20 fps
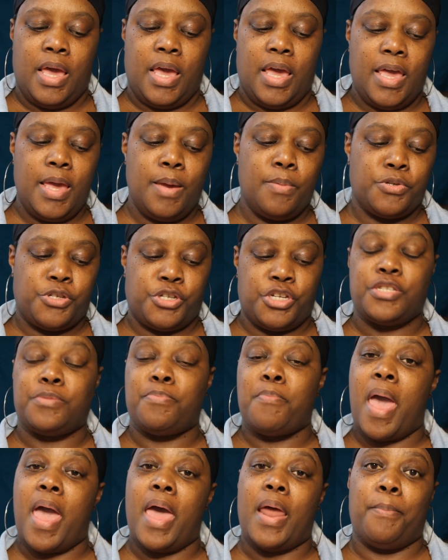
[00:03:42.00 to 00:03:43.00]
He was just
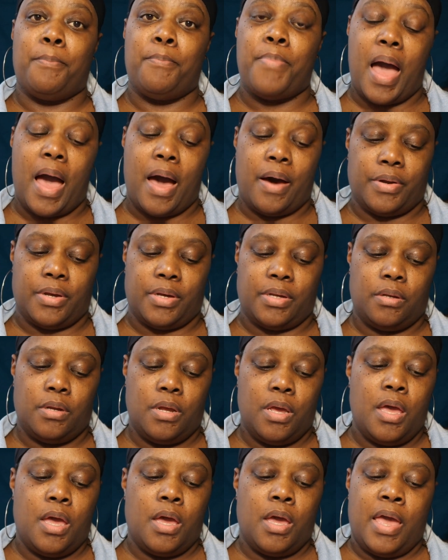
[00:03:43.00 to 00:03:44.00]
mad about it.
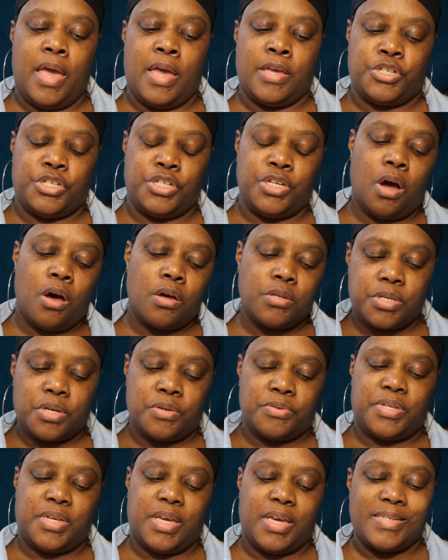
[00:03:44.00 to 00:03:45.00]
And she
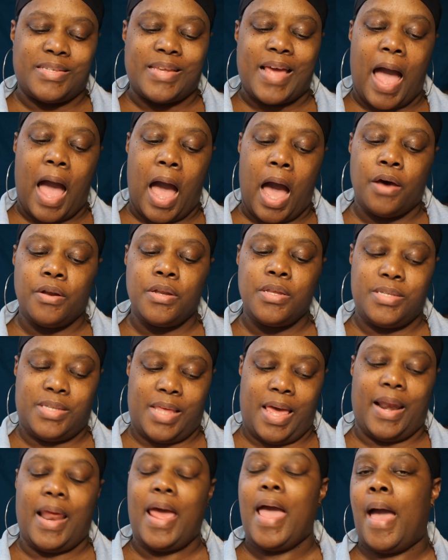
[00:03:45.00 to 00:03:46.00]
also says, how does
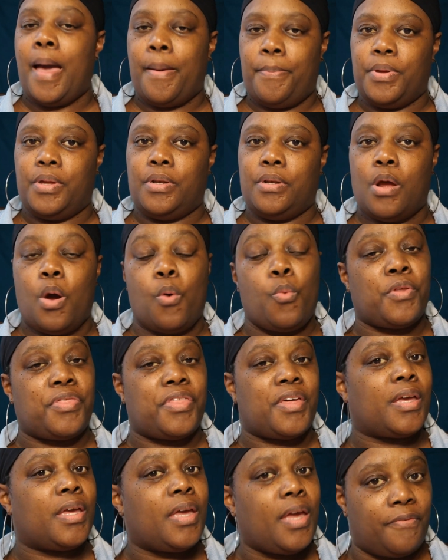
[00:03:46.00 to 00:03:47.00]
that happen with
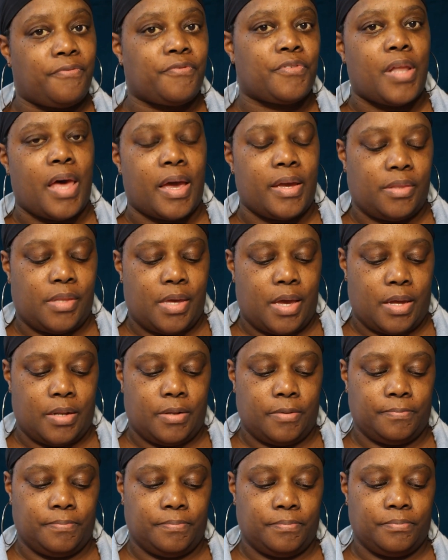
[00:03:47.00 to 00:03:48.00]
a gift like that?